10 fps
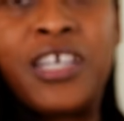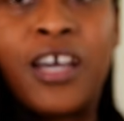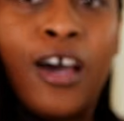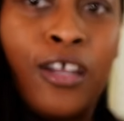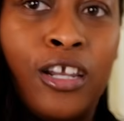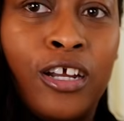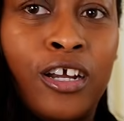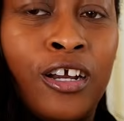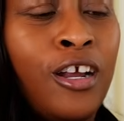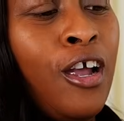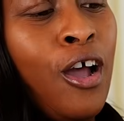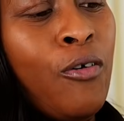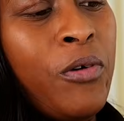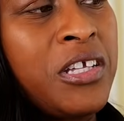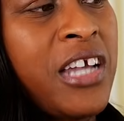color,
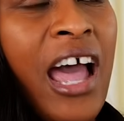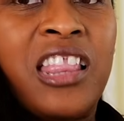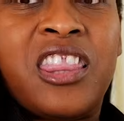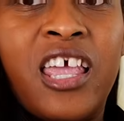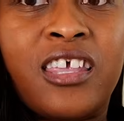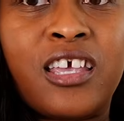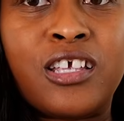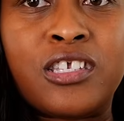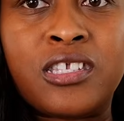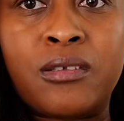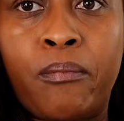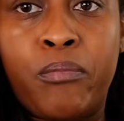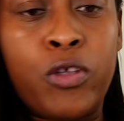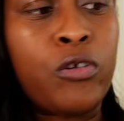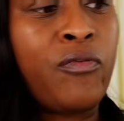which I think is
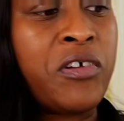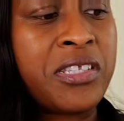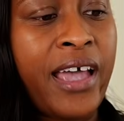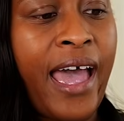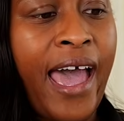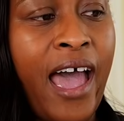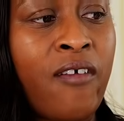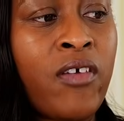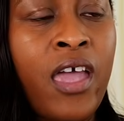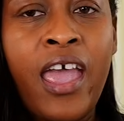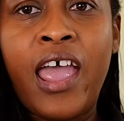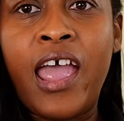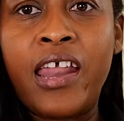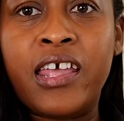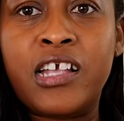beautiful to have,
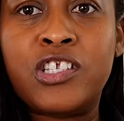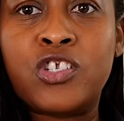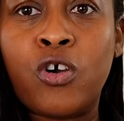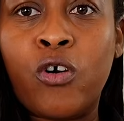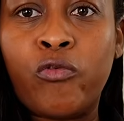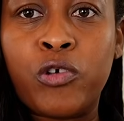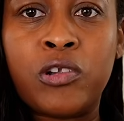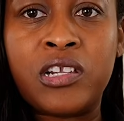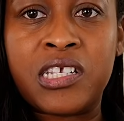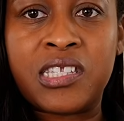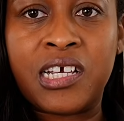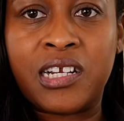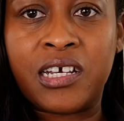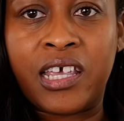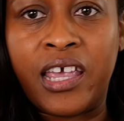and it's so realistic
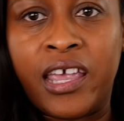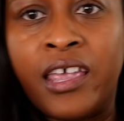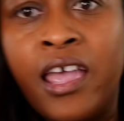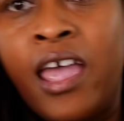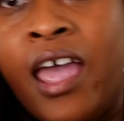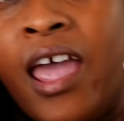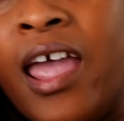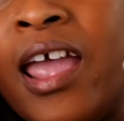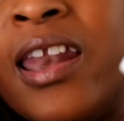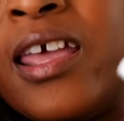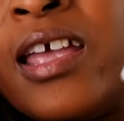looking, and